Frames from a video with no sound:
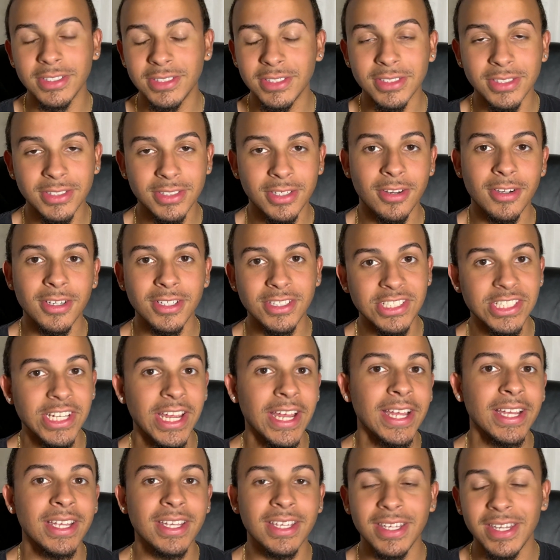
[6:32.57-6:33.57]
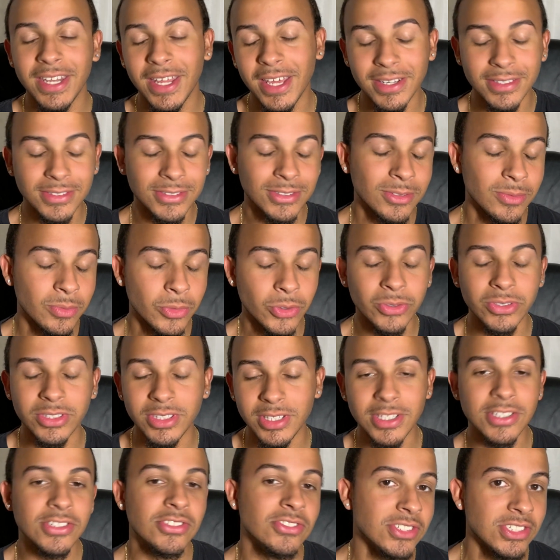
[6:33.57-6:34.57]
It's the stock jack, and that is the
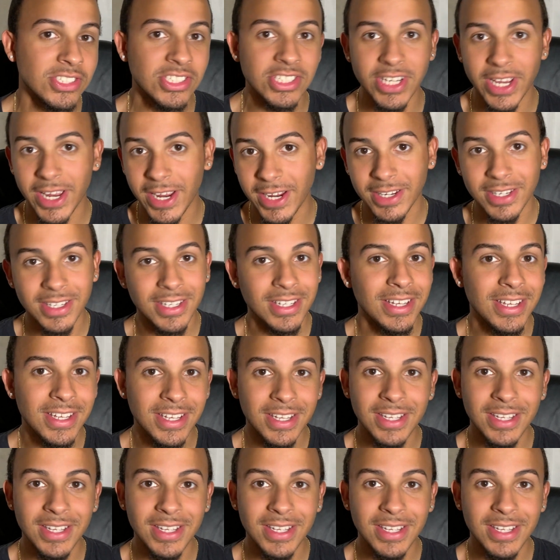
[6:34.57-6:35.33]
most dangerous jack